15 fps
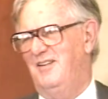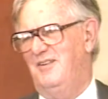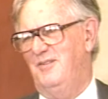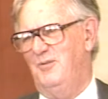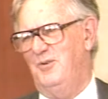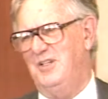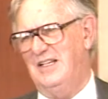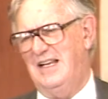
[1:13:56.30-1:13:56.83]

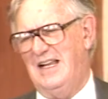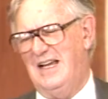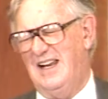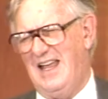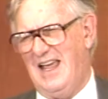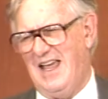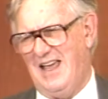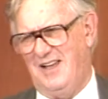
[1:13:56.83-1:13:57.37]
wouldn't get out
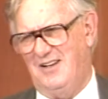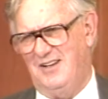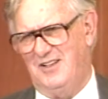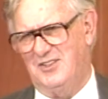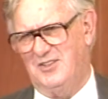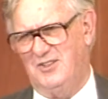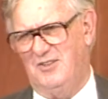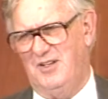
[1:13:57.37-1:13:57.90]
of hand,
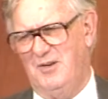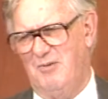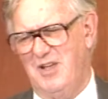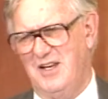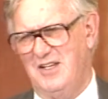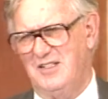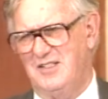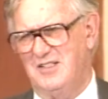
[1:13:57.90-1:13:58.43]
and so he
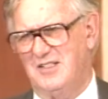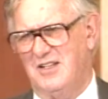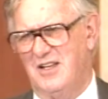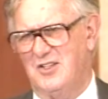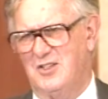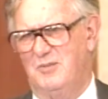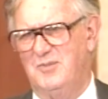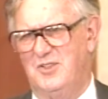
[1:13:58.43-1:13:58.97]
read his
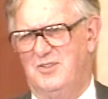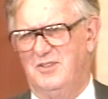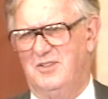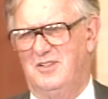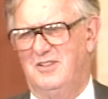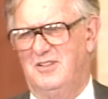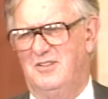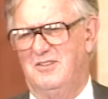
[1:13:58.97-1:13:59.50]
discussion, but you
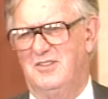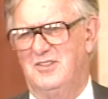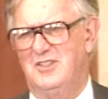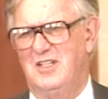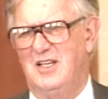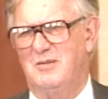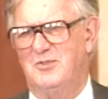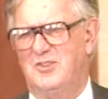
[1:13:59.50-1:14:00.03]
could
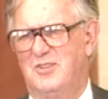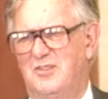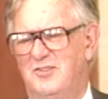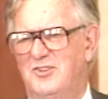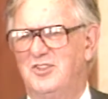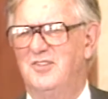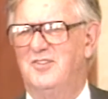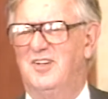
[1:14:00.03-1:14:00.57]
see him sort
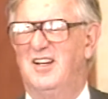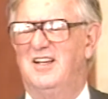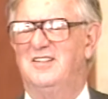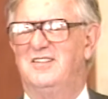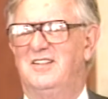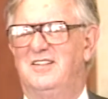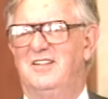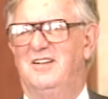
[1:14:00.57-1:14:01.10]
of shivering
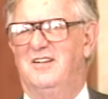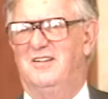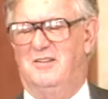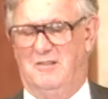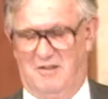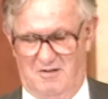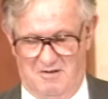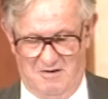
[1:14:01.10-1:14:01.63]
as he did
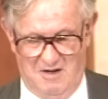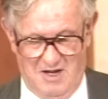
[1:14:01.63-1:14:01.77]
it, you know.